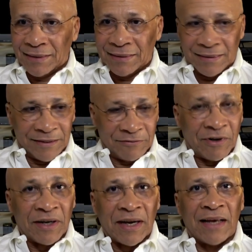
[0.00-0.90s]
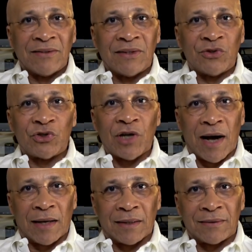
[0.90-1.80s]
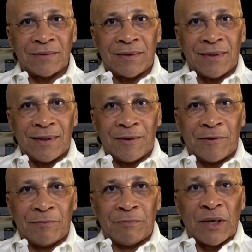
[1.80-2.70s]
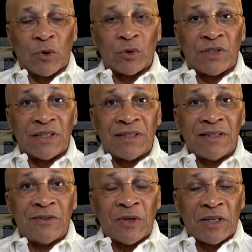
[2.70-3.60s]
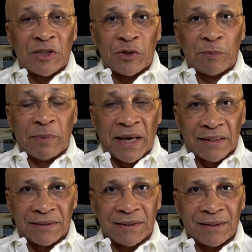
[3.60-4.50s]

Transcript: Ivanka is in shock because they did not expect